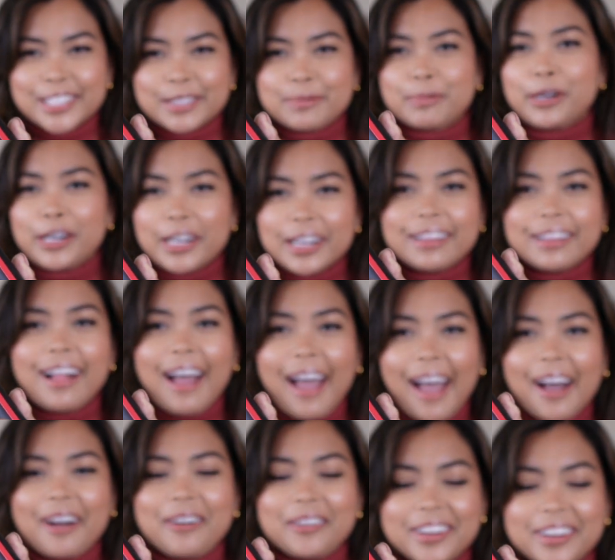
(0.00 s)
Pretty
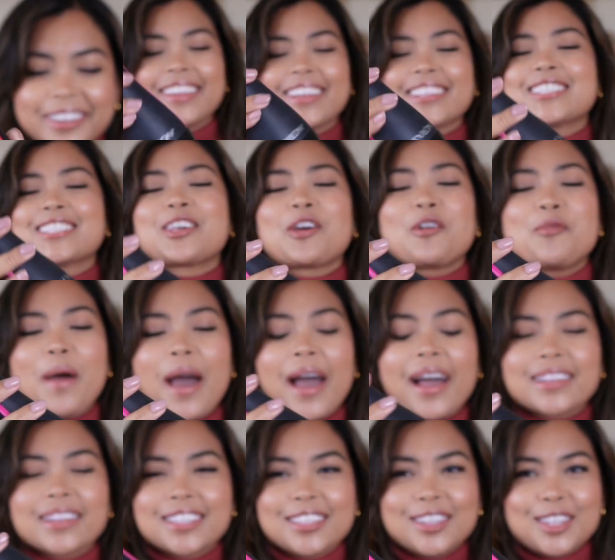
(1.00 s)
loud. Let's go
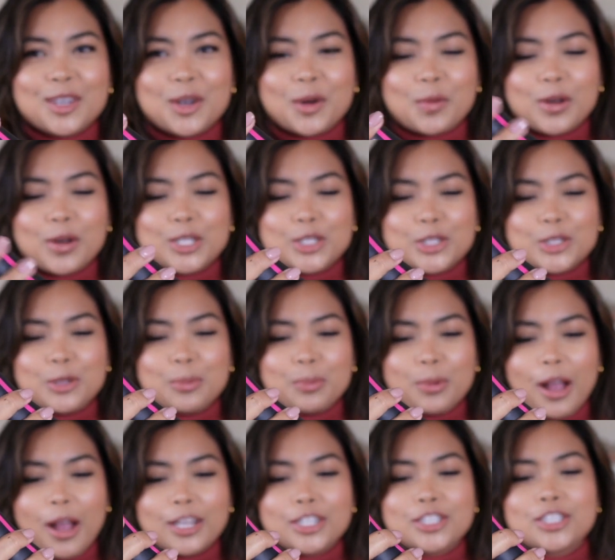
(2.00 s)
back to the original
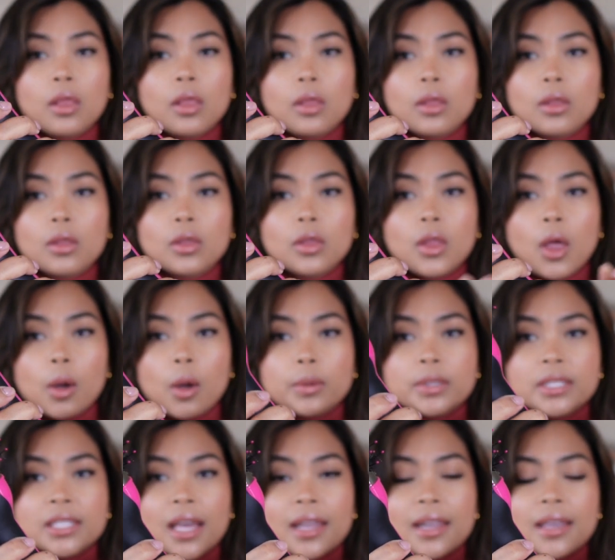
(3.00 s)
brush. Low
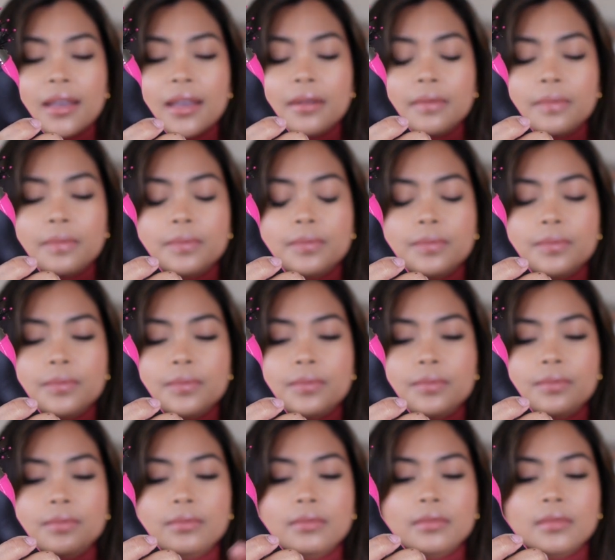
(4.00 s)
setting,
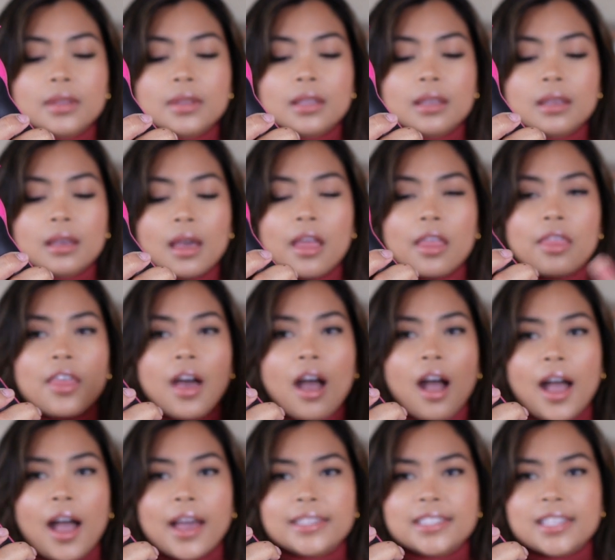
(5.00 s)
the
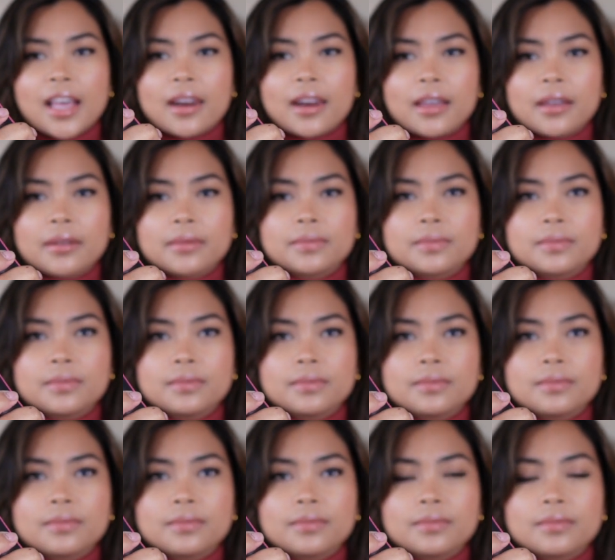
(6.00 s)
high
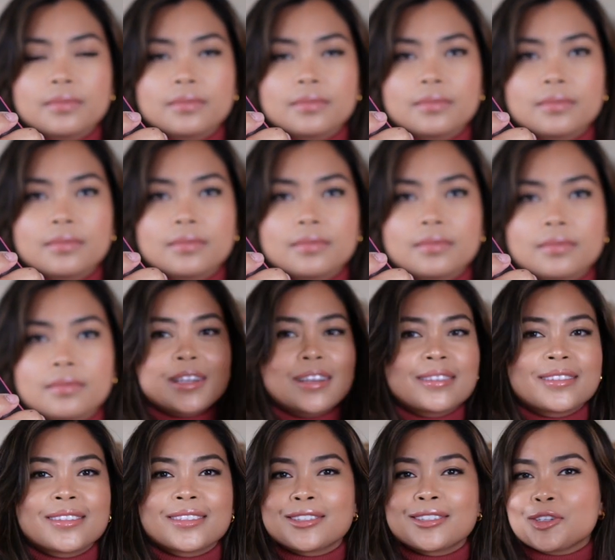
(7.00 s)
setting.
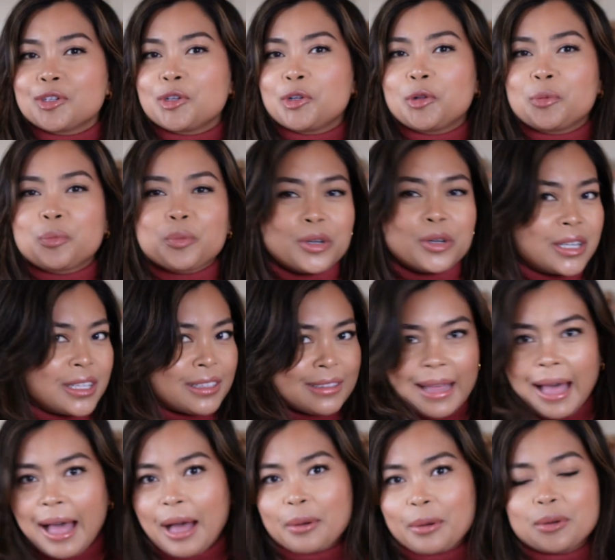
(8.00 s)
It's still pretty
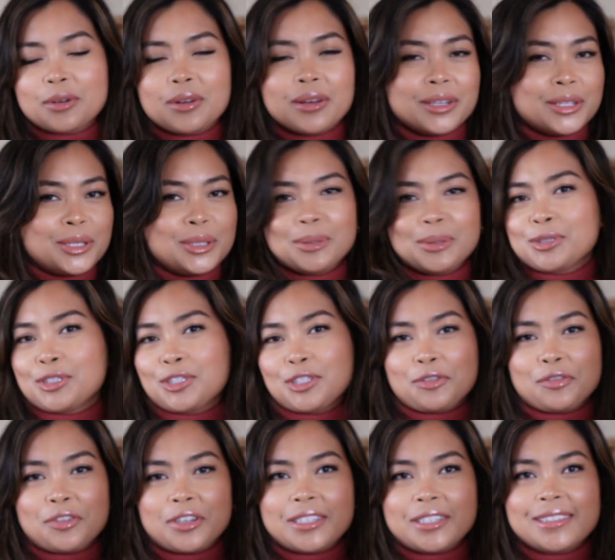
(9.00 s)
loud, not a huge
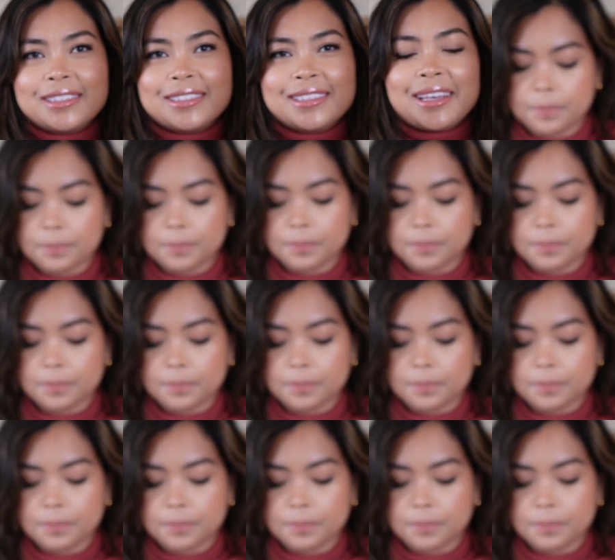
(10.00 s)
difference.